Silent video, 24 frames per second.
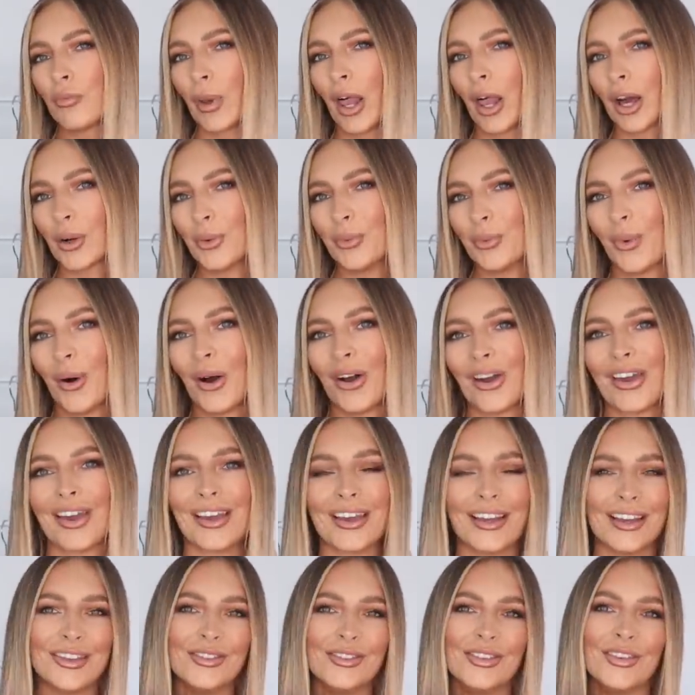of black and
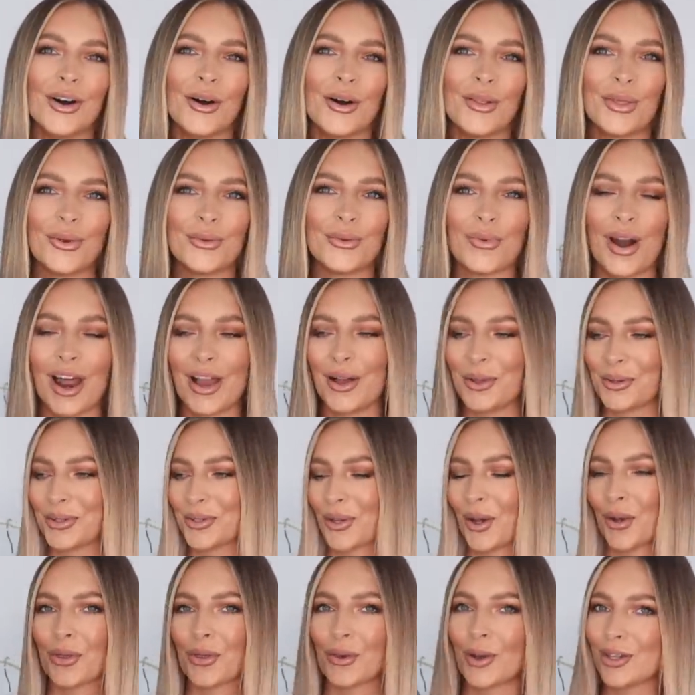white on the rail,
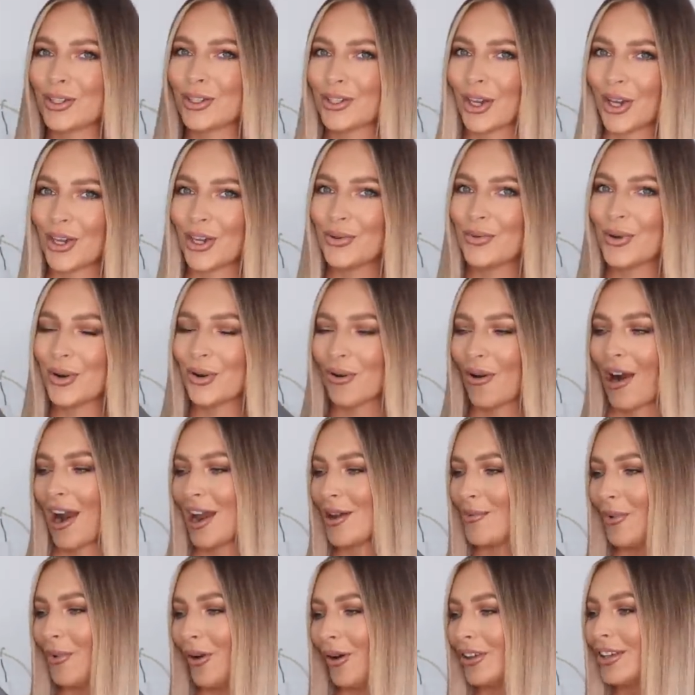so I thought I'd show you a
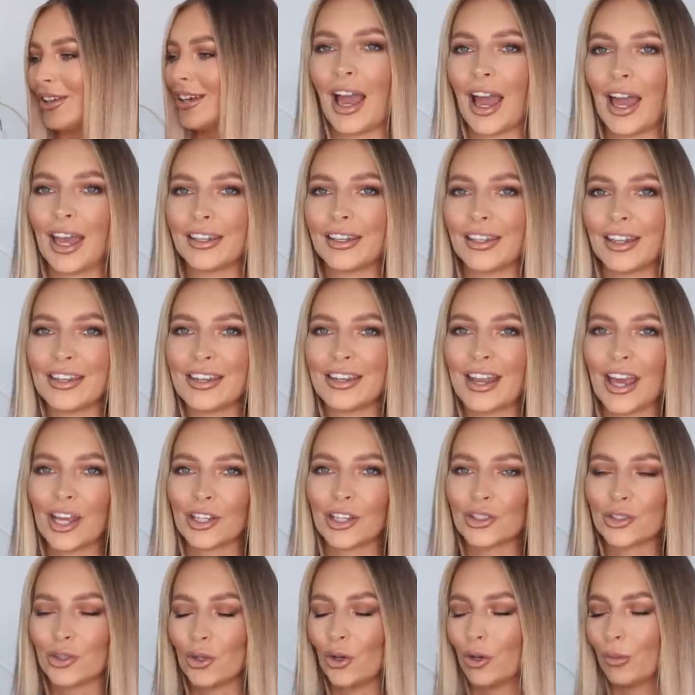grey one. And
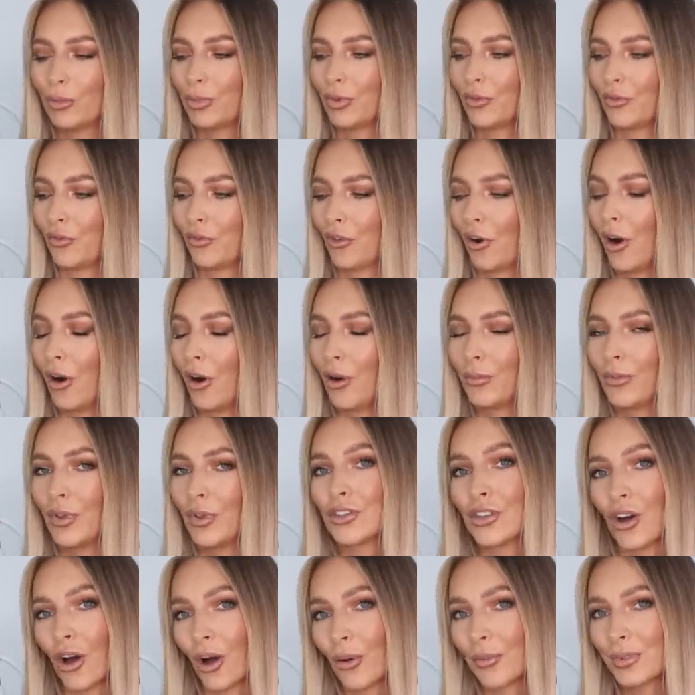next up from the
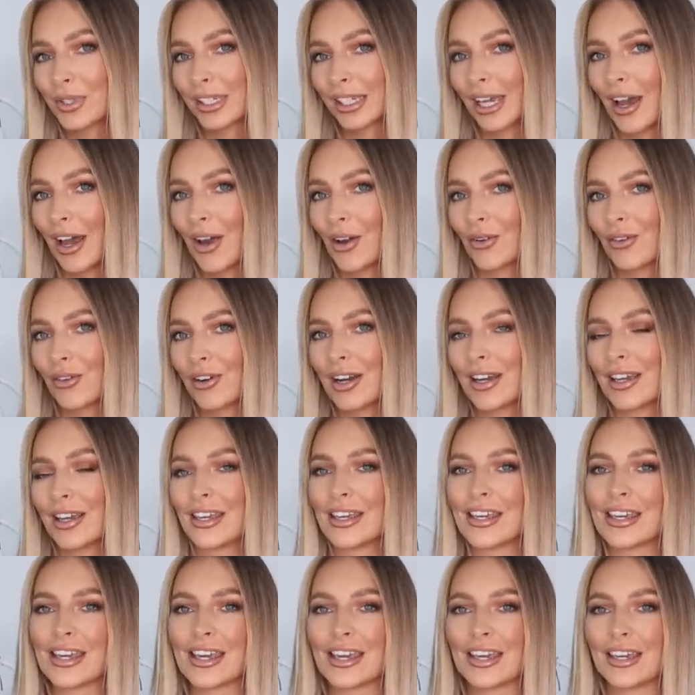tops category,
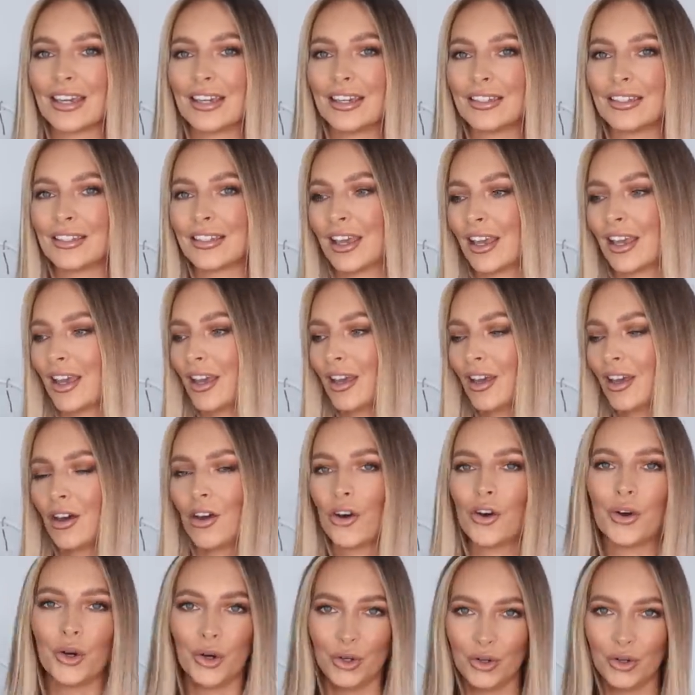it is a